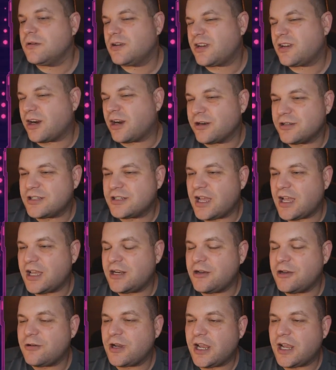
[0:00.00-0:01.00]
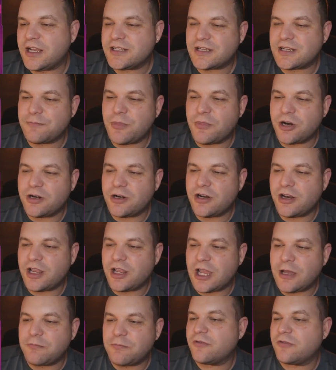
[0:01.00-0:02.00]
Cardano has a market
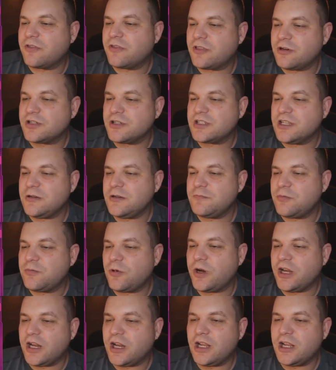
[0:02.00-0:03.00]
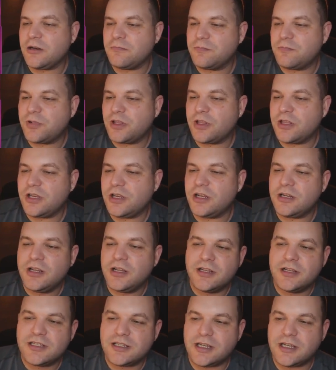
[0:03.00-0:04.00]
cap of 13.8 billion
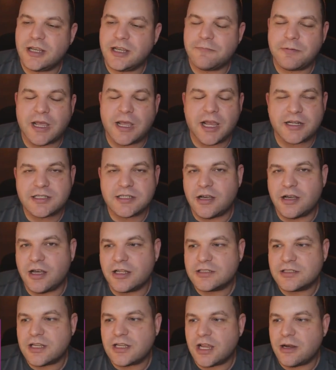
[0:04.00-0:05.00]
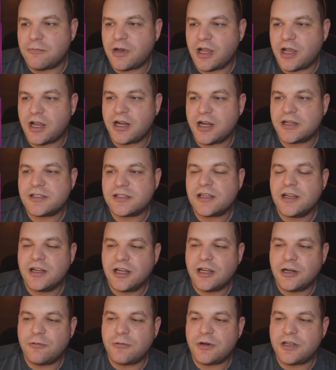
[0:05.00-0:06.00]
to get back to all-time highs.
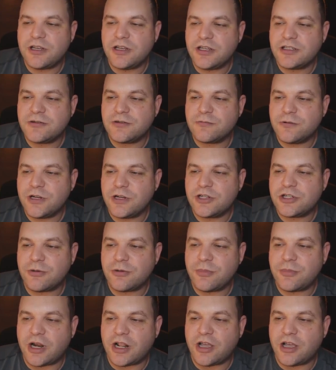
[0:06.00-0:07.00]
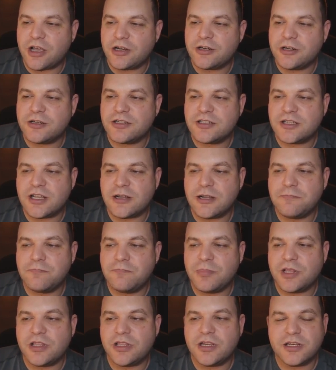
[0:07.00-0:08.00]
It would need to reach about 110
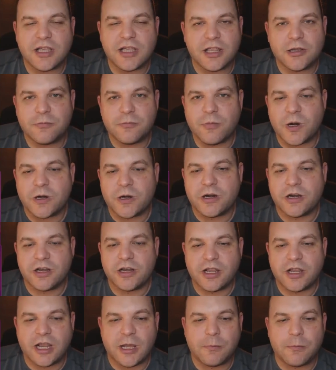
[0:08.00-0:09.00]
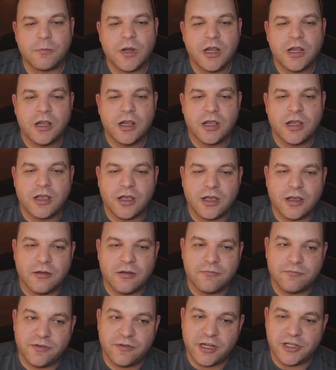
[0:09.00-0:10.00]
billion dollar market cap.
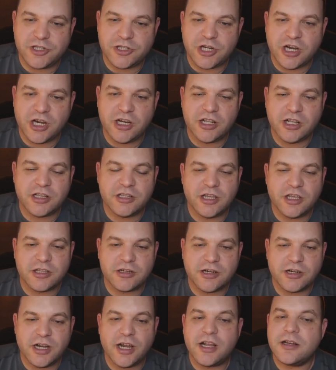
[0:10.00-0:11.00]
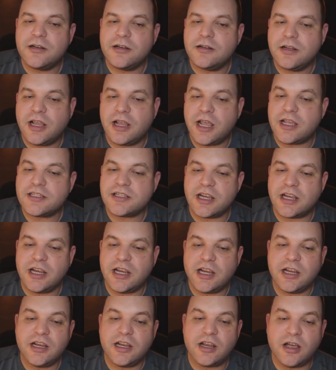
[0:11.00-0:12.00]
Uh, VeChain, on the other hand, has
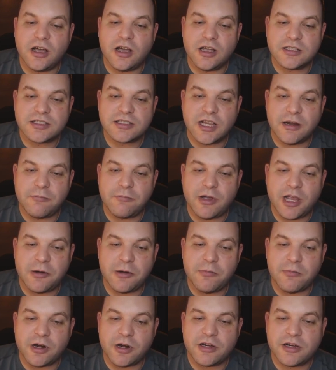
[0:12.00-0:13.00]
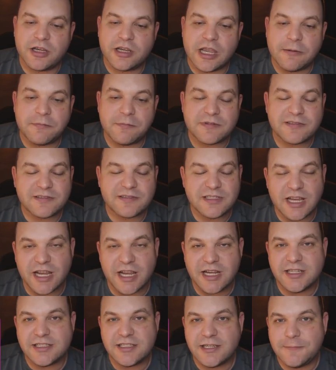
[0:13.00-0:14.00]
a all-time high market cap of
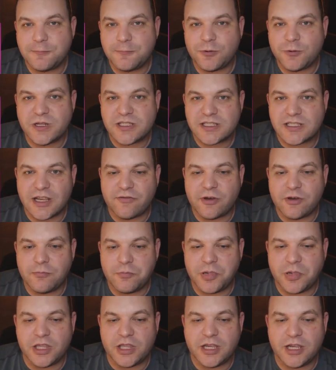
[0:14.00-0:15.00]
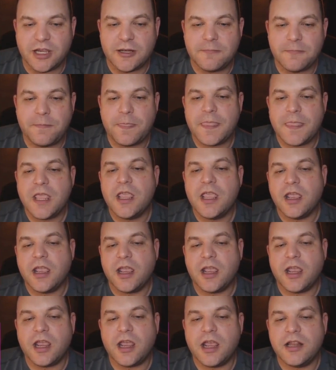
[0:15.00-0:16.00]
19.7 billion
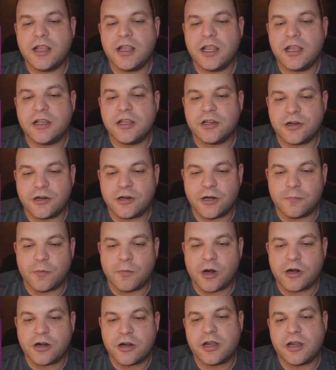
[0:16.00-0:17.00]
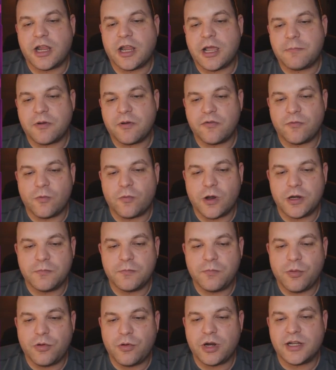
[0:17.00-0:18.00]
and a current market cap of
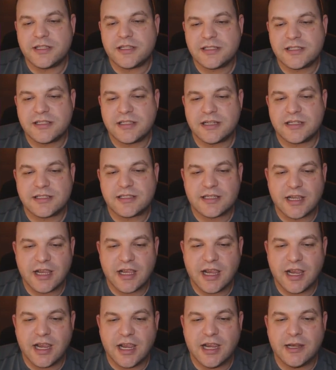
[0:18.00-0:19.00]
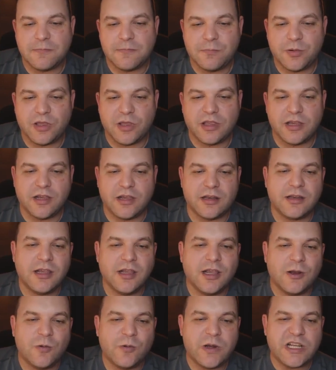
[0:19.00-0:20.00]
1.6 Eight billion,
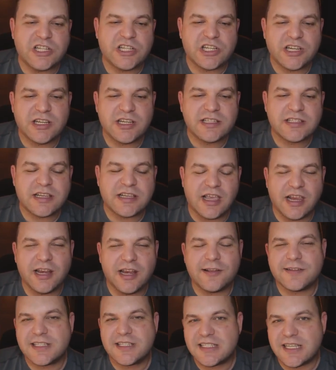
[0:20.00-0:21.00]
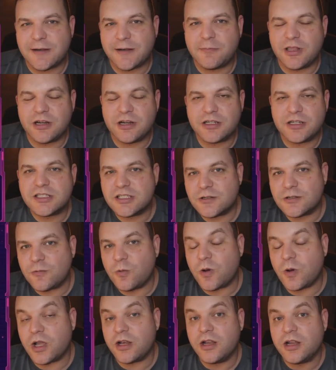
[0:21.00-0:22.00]
which is kind of similar to
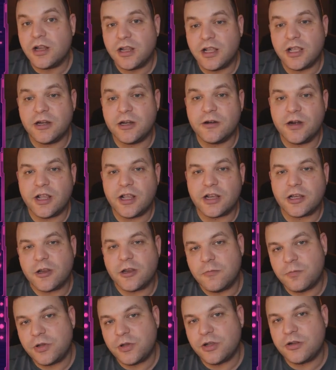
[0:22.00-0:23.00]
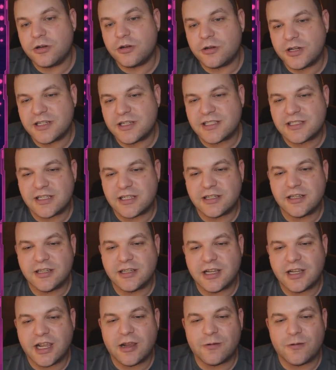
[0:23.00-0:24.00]
what Internet Computer is
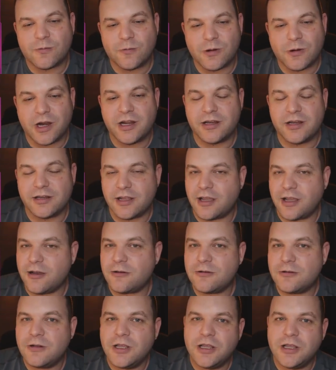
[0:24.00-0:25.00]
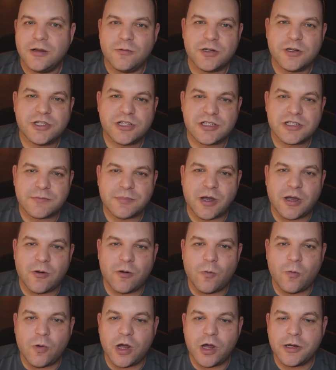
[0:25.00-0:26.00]
sitting at right now, which is about
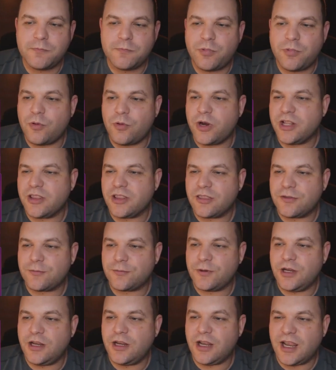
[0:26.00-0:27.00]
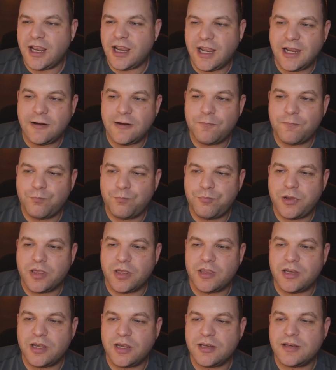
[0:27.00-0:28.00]
1.38
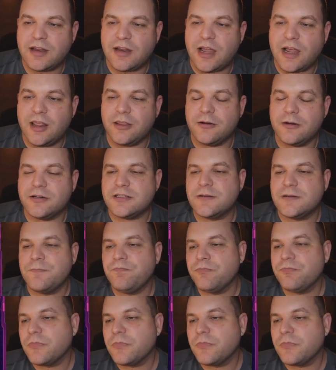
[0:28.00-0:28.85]
billion dollars.